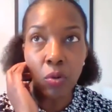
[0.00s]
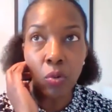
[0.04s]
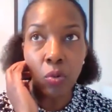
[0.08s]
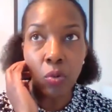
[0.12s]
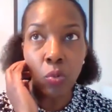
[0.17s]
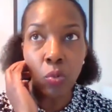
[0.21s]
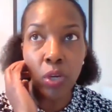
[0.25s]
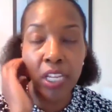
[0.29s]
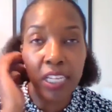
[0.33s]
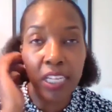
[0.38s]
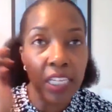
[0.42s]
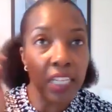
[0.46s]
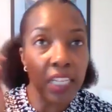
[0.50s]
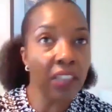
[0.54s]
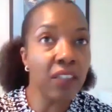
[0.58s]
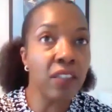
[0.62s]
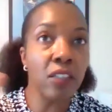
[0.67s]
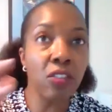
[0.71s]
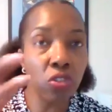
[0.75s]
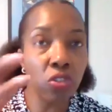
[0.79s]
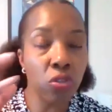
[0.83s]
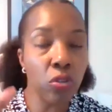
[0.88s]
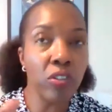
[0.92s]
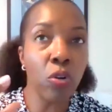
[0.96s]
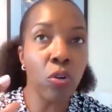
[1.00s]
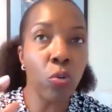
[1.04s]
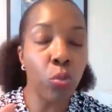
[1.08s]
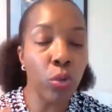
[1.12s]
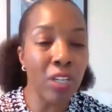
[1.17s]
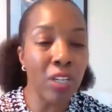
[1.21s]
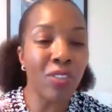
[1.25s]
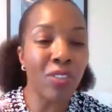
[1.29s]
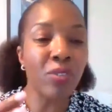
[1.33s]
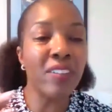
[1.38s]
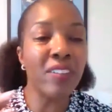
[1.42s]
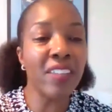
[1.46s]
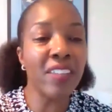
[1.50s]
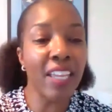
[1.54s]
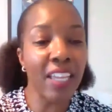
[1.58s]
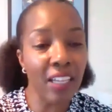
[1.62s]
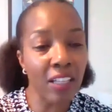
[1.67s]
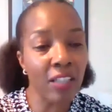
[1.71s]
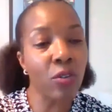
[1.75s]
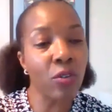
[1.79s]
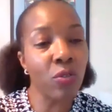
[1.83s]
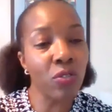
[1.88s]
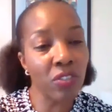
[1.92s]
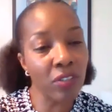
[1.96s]
we need to ensure that we are staying
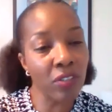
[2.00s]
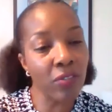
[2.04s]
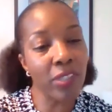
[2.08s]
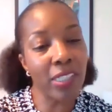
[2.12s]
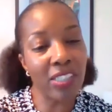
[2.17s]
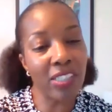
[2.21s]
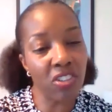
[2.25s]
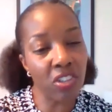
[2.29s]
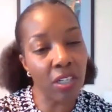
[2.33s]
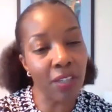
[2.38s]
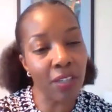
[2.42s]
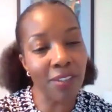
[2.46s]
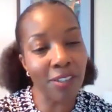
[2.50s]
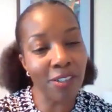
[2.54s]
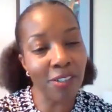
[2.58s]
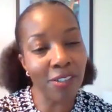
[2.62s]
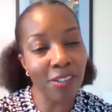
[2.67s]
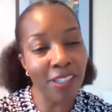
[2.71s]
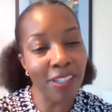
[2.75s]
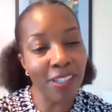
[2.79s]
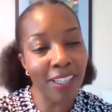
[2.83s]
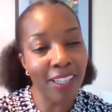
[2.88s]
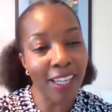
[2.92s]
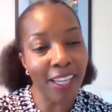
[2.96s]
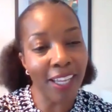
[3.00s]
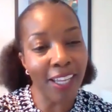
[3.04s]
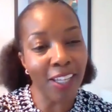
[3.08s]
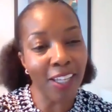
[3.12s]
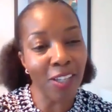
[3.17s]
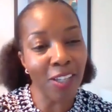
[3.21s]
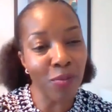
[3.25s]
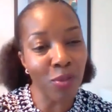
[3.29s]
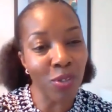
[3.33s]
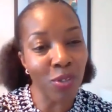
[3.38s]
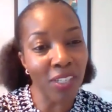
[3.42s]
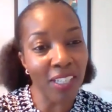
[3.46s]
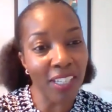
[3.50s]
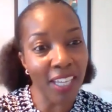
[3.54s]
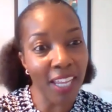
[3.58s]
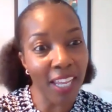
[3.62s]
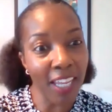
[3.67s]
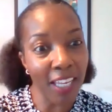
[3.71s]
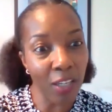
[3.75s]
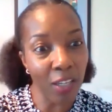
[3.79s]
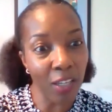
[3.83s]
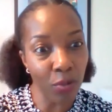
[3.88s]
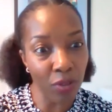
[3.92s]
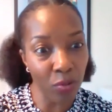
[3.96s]
close to each other and
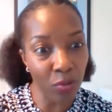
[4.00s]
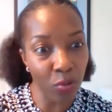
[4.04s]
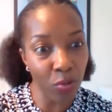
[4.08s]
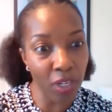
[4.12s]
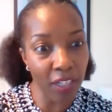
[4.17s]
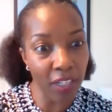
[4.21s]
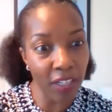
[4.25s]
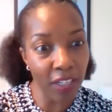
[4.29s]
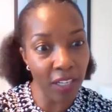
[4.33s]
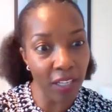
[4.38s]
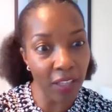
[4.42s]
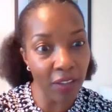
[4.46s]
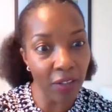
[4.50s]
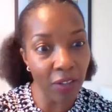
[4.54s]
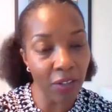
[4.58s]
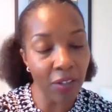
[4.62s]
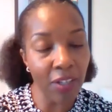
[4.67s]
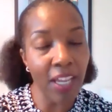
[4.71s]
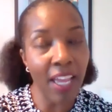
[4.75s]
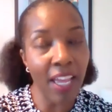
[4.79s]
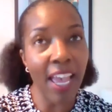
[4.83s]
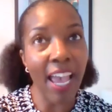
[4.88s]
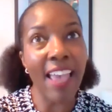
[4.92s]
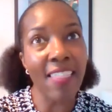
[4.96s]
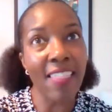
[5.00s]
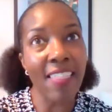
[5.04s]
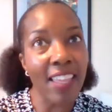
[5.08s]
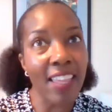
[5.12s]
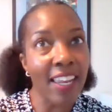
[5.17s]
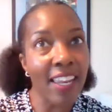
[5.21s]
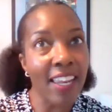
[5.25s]
communicating with one another and then